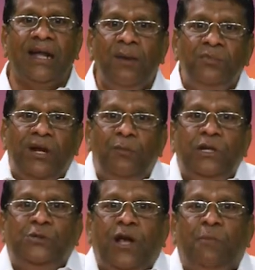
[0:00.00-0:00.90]
I am telling,
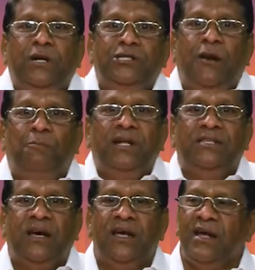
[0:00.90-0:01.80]
please, yeah, please, yeah, please,
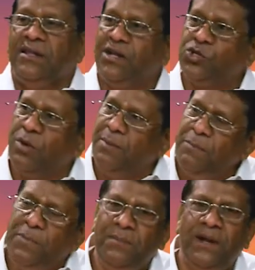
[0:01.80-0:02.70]
yeah. Then Swami
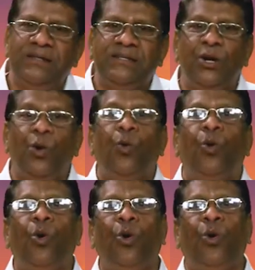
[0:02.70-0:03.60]
peeped and said,
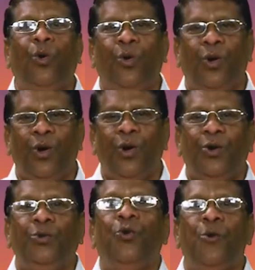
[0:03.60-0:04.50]
oh,
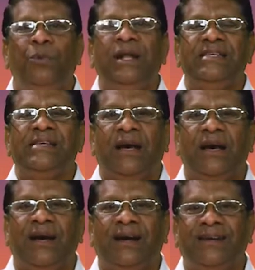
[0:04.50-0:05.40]
no place,
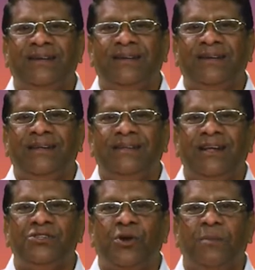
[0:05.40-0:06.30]

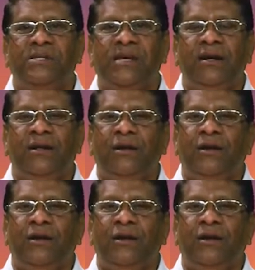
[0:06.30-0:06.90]
Then Swami said,